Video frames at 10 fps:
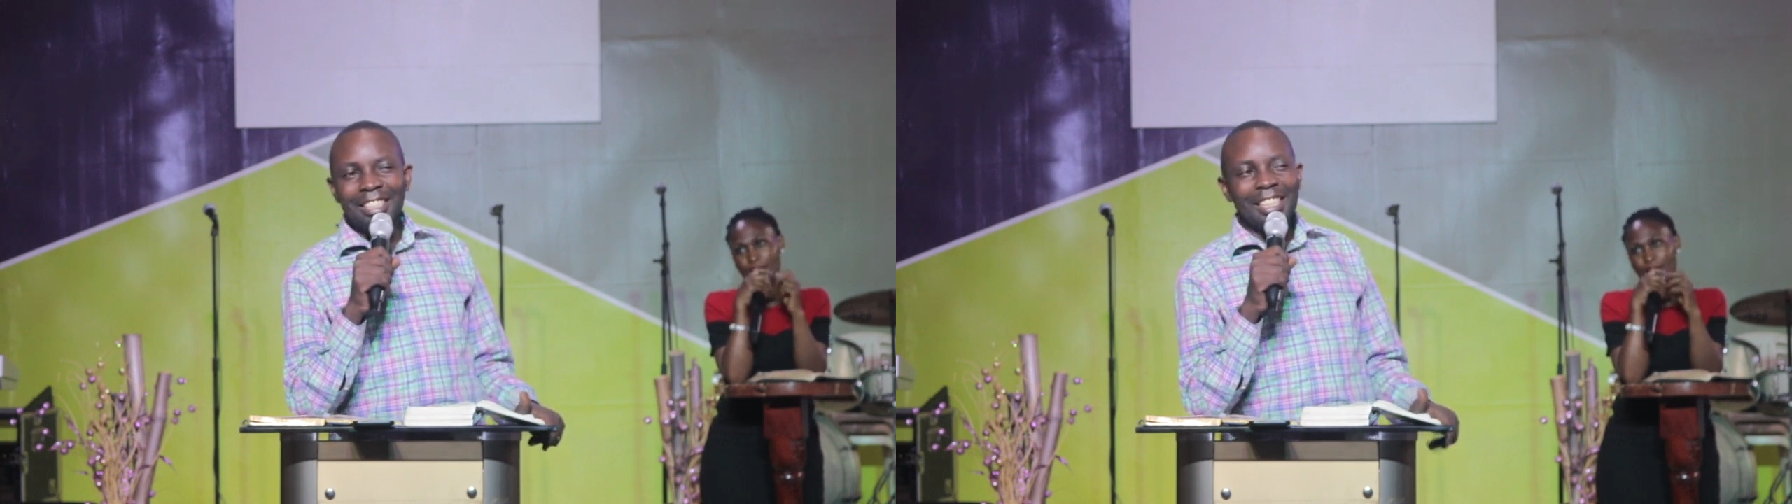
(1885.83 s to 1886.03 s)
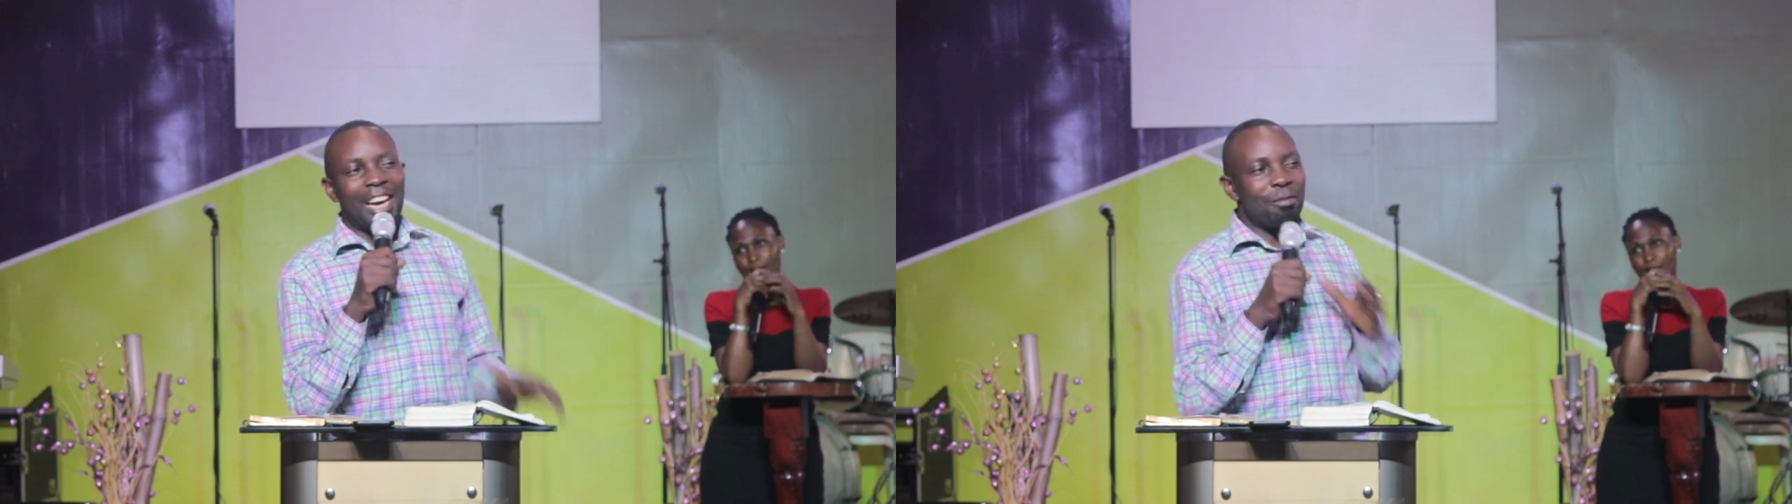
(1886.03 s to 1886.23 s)

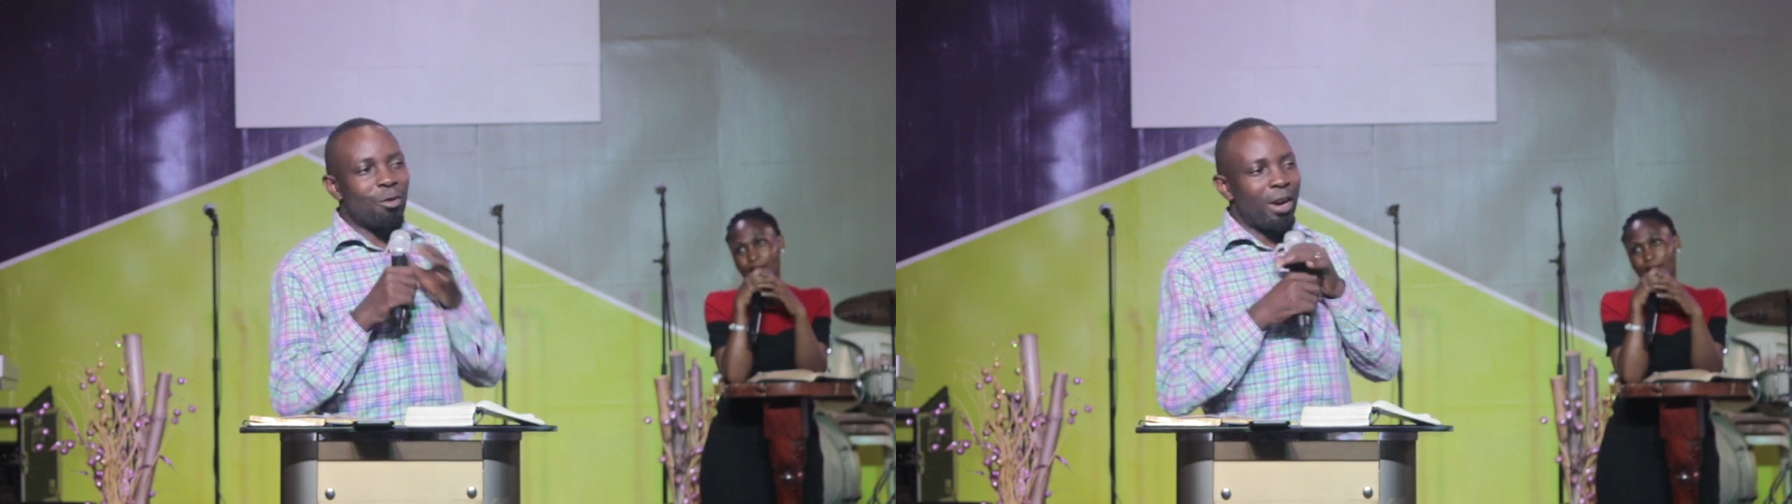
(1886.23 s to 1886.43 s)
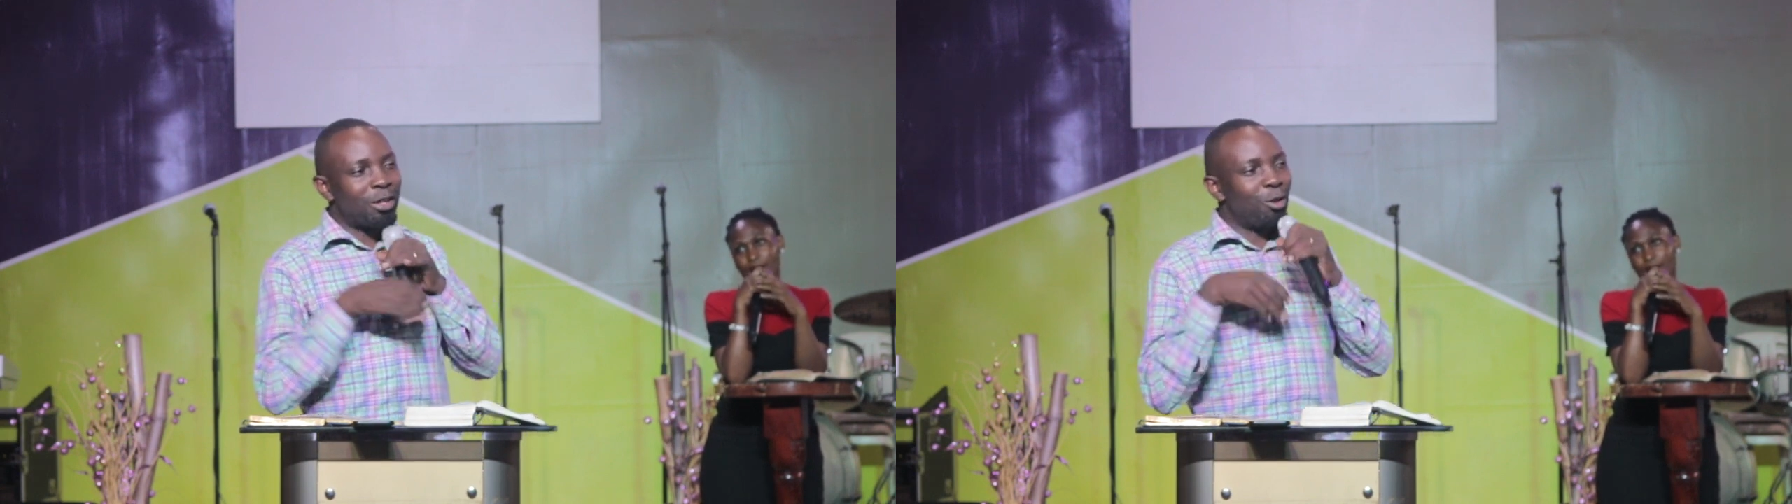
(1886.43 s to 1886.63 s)

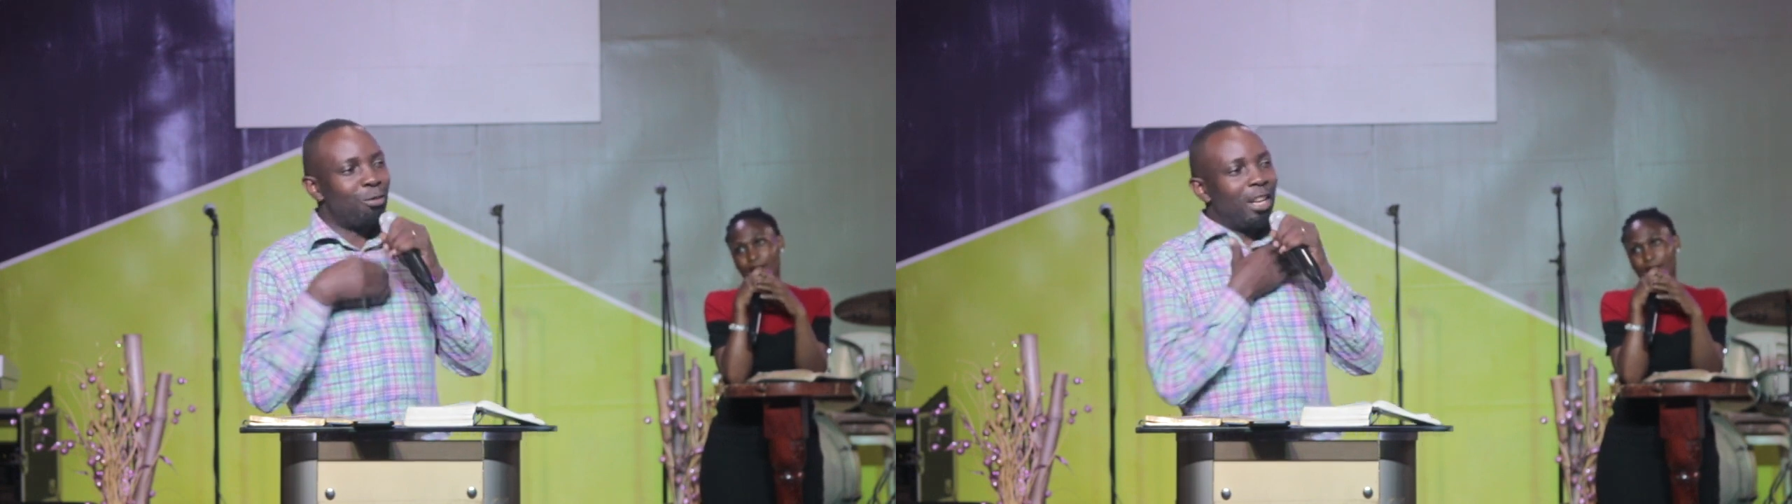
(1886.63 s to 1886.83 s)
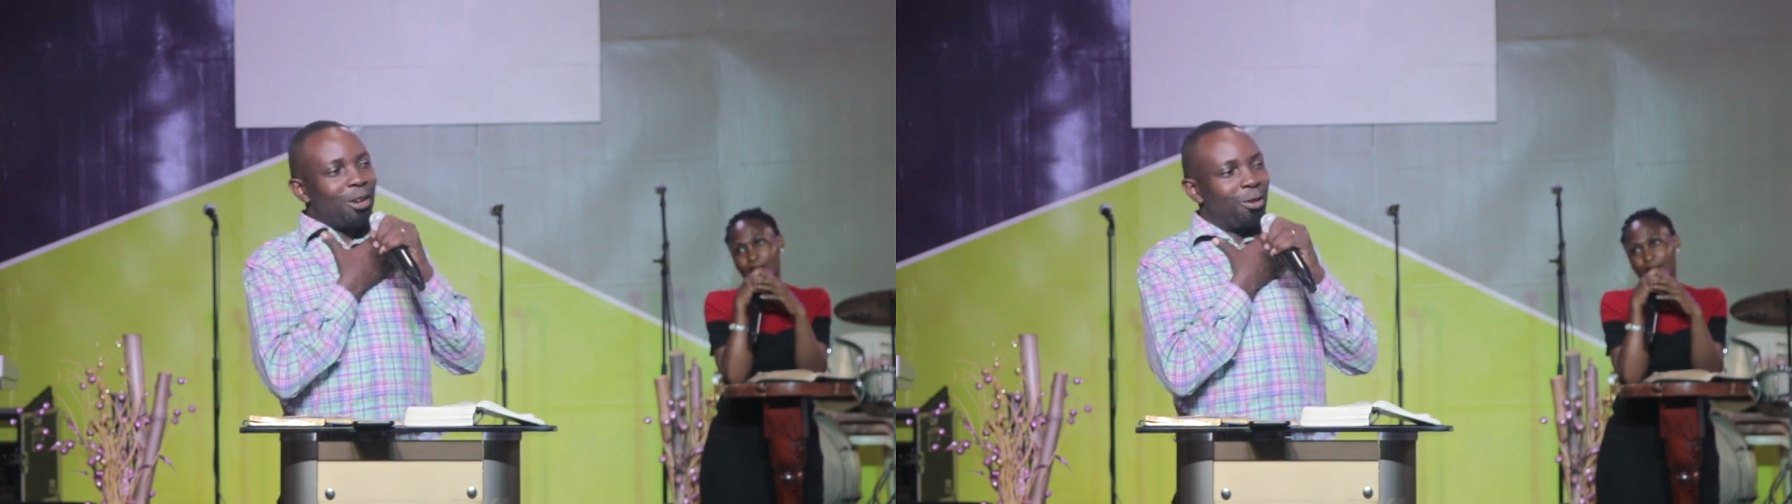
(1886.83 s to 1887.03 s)
N'amukwata
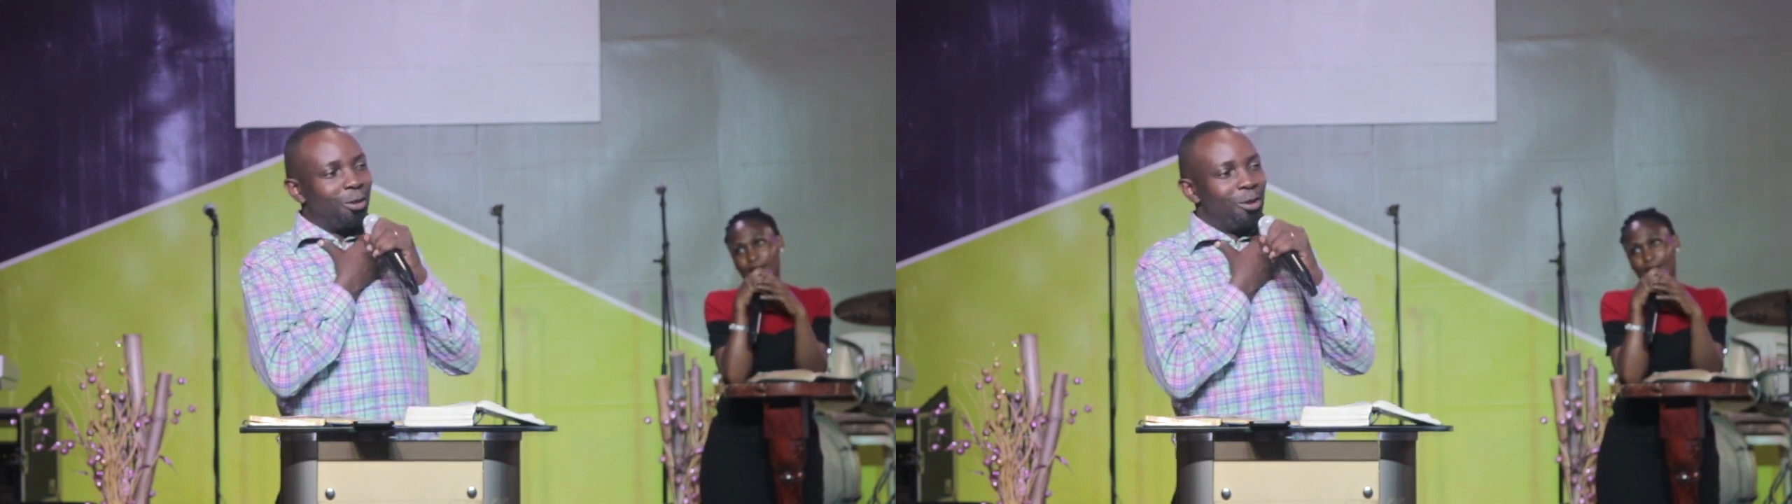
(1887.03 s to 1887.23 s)
obulago.